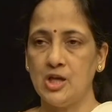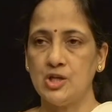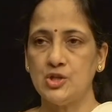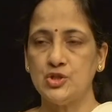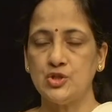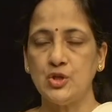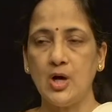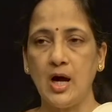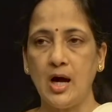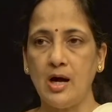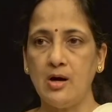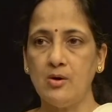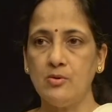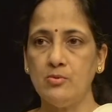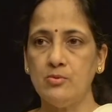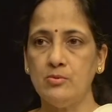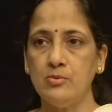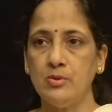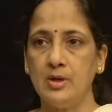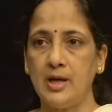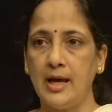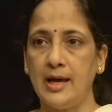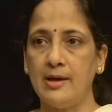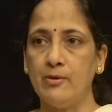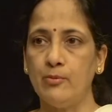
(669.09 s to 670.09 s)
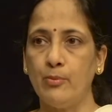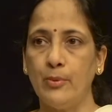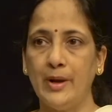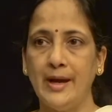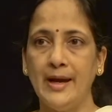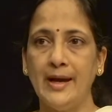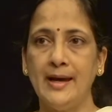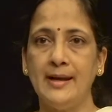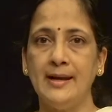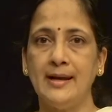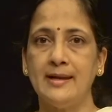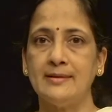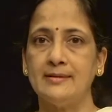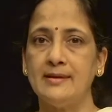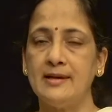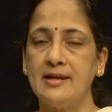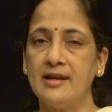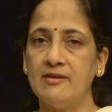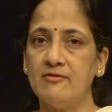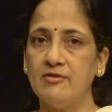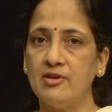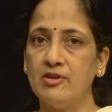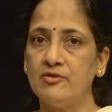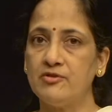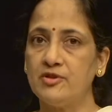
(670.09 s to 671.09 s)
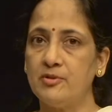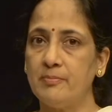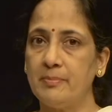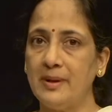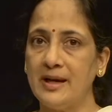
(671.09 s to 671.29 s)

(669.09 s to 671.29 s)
So how and where at the level of the